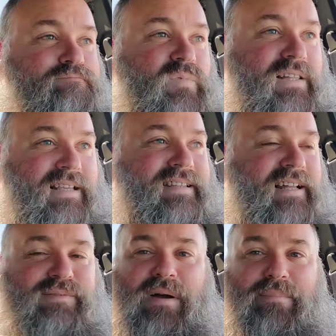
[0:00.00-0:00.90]
At least
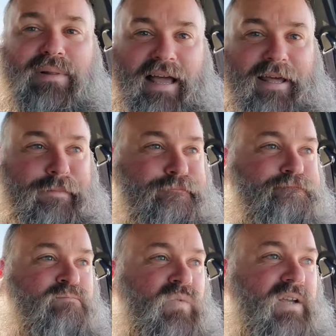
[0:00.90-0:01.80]
that's my plan.
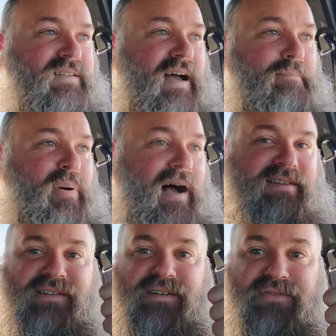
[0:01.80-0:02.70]
Because I'm
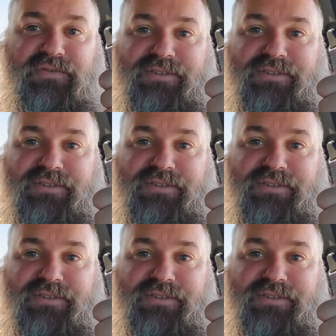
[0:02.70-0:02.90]
positive.